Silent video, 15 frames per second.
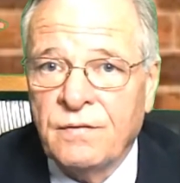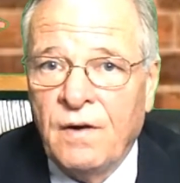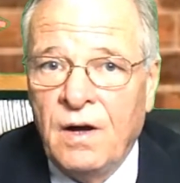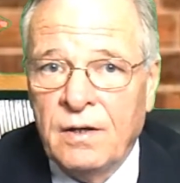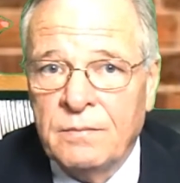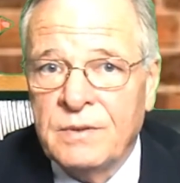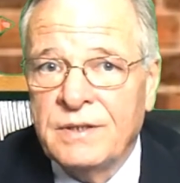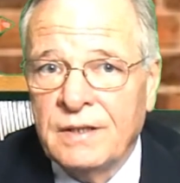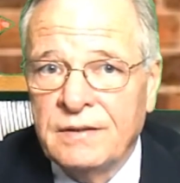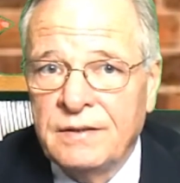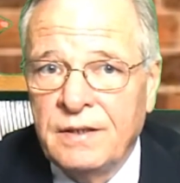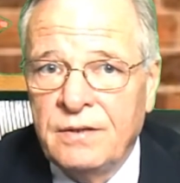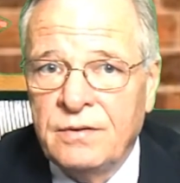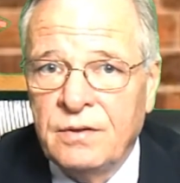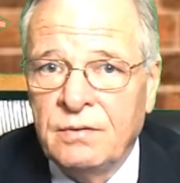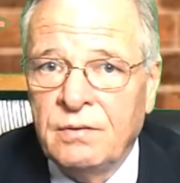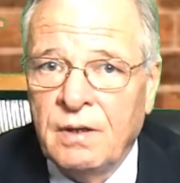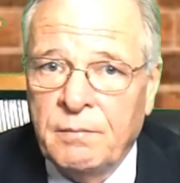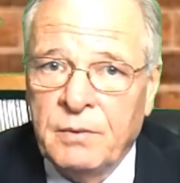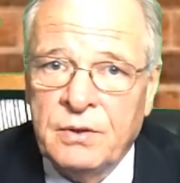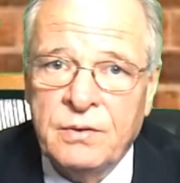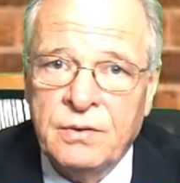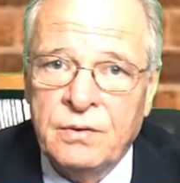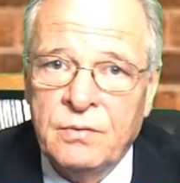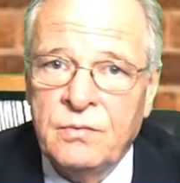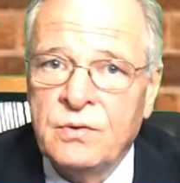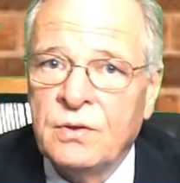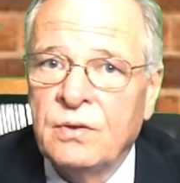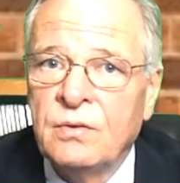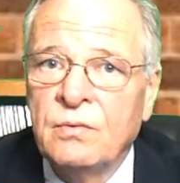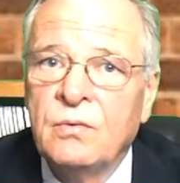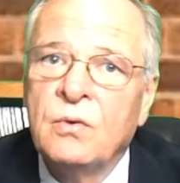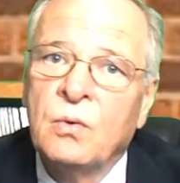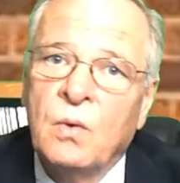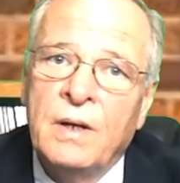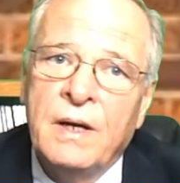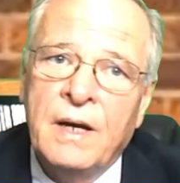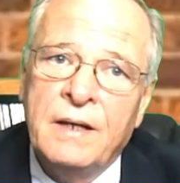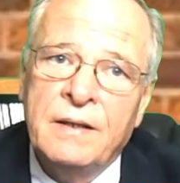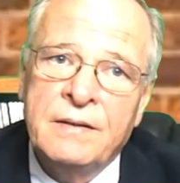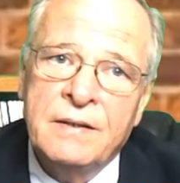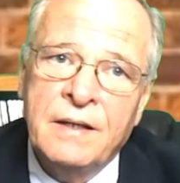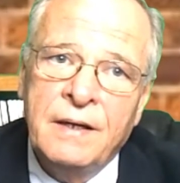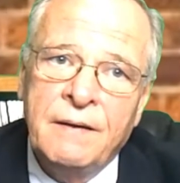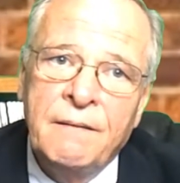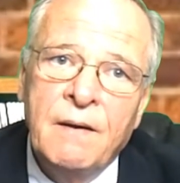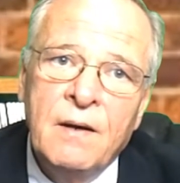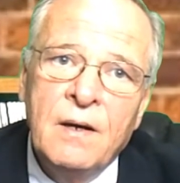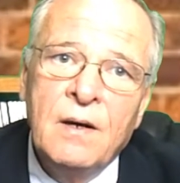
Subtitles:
Volume 62, Number 2, June 2018,